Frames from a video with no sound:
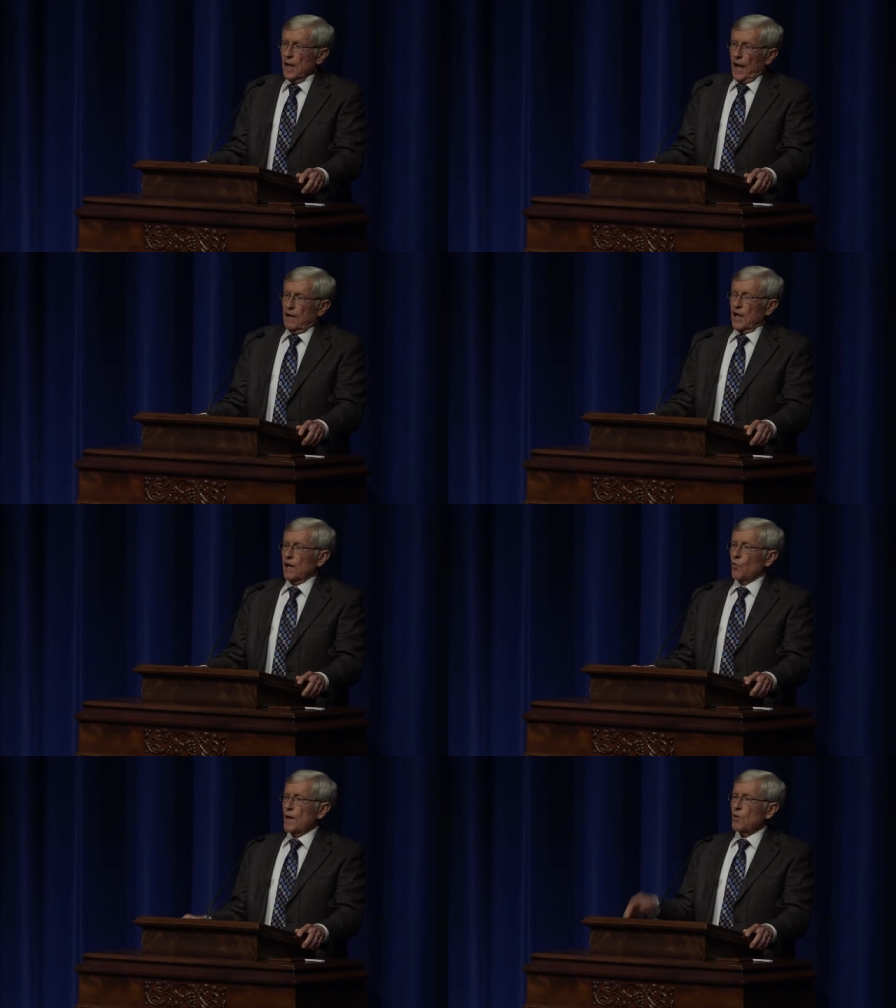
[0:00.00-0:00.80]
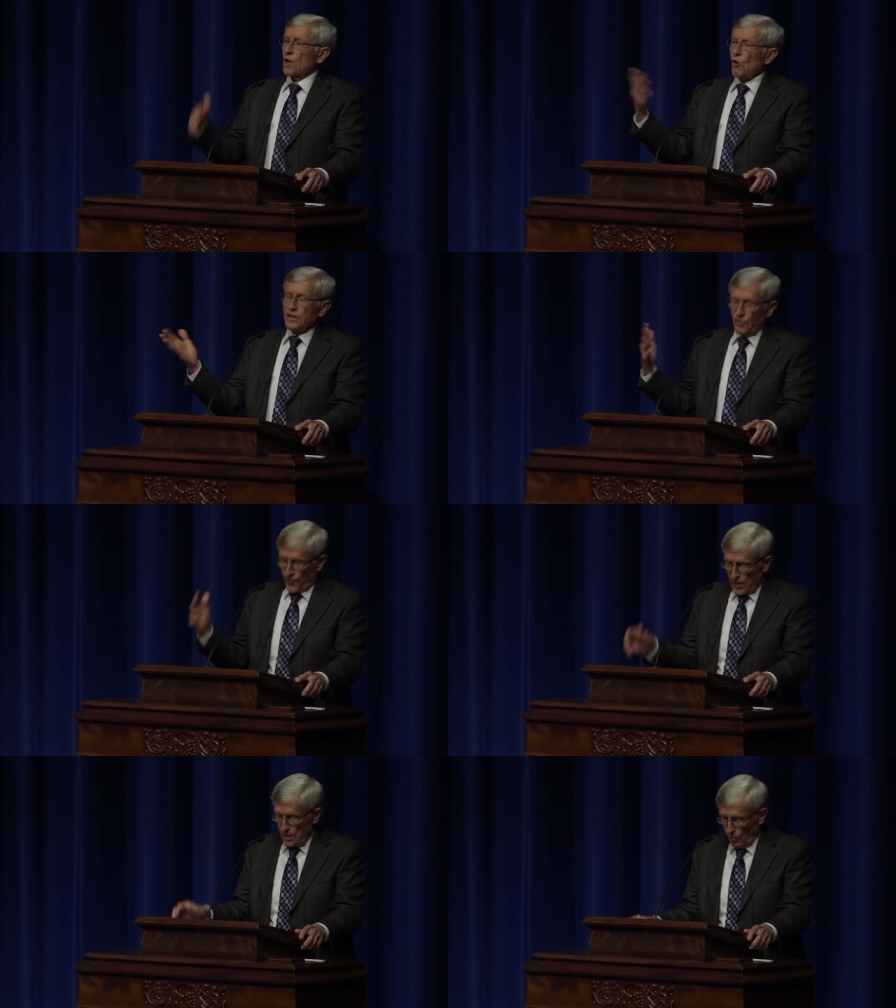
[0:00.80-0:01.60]
And, and we were going to
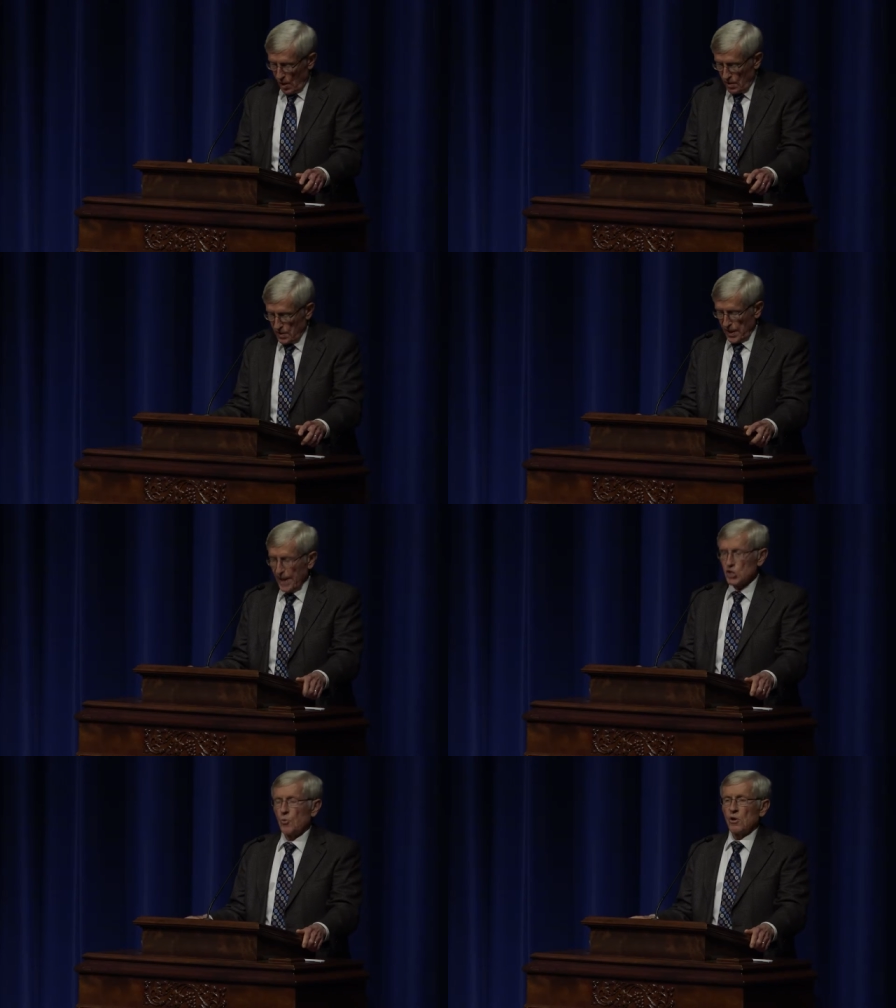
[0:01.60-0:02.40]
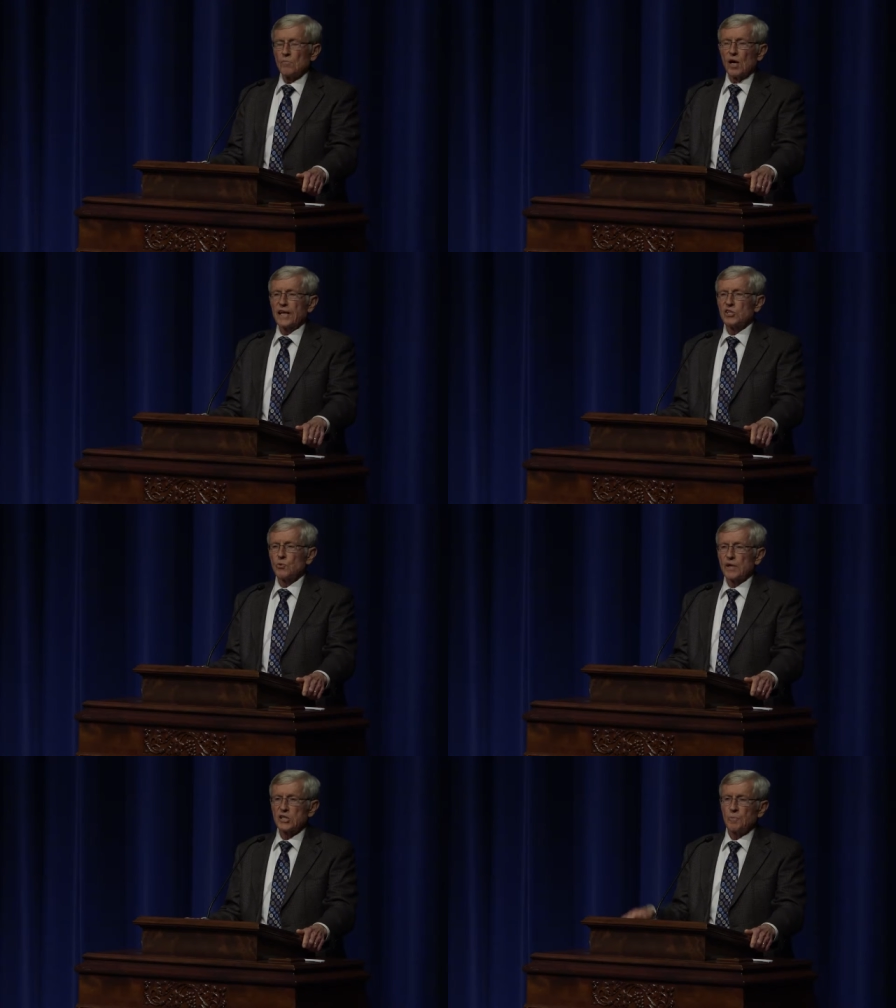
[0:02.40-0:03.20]
feed the world, and export
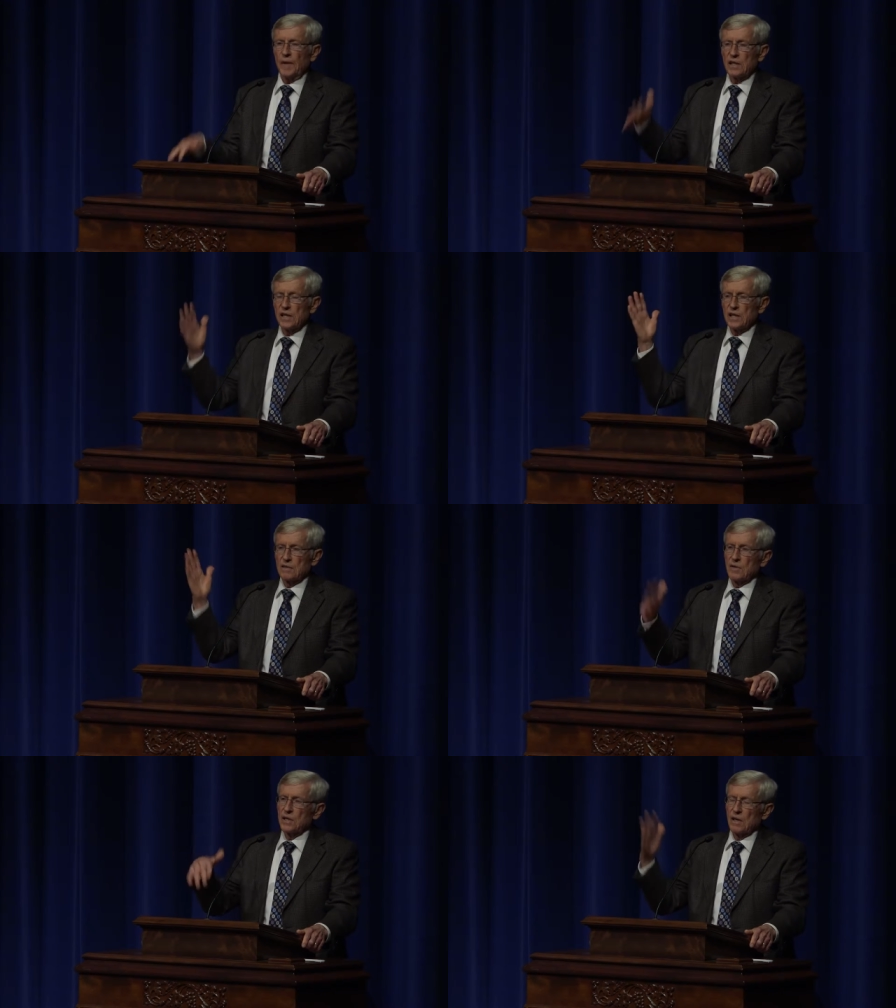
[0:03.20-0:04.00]
markets were expanding, and,